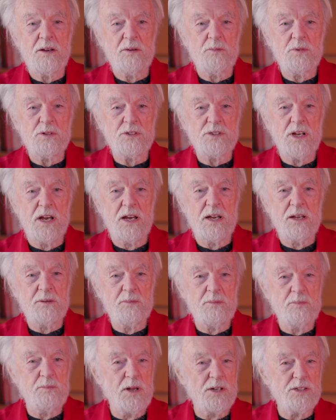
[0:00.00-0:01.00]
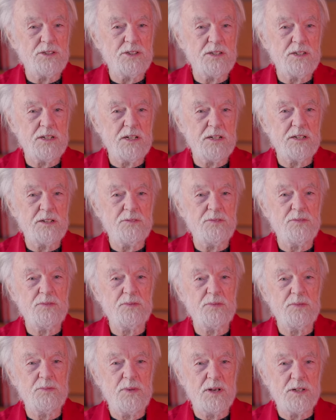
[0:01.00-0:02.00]
which I mentioned in a
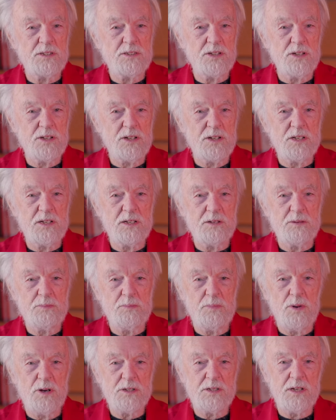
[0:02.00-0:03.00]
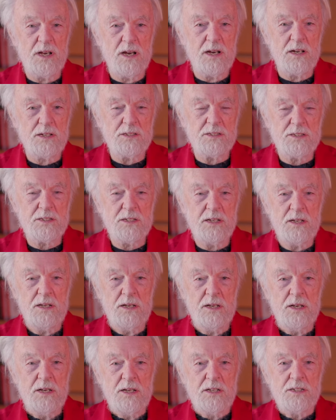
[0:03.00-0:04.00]
much earlier podcast.
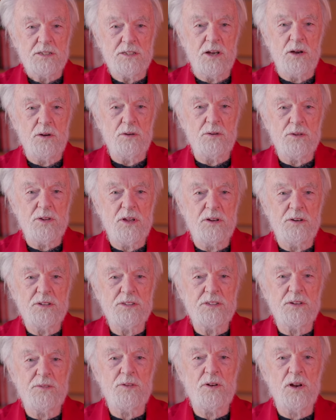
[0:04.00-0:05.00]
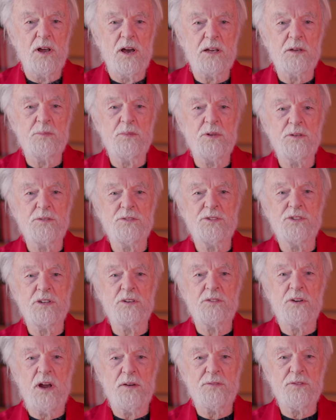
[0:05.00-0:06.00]
So there is, if you like, a bit of
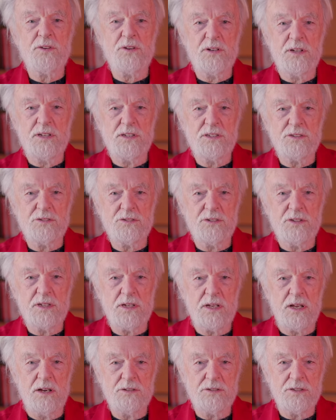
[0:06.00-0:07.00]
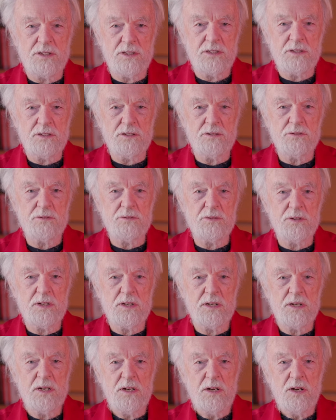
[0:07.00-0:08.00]
geographical history that goes into
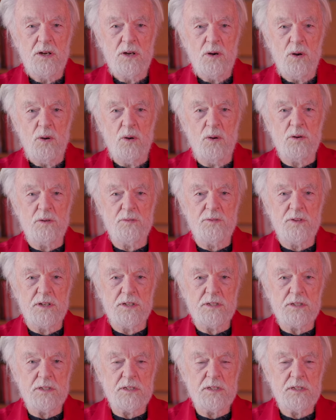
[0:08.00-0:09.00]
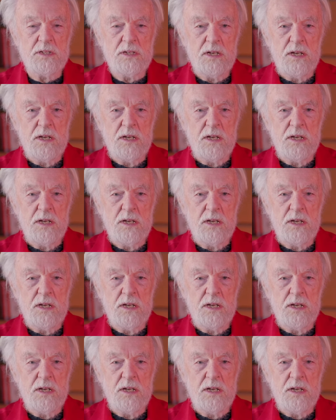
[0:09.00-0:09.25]
all of this.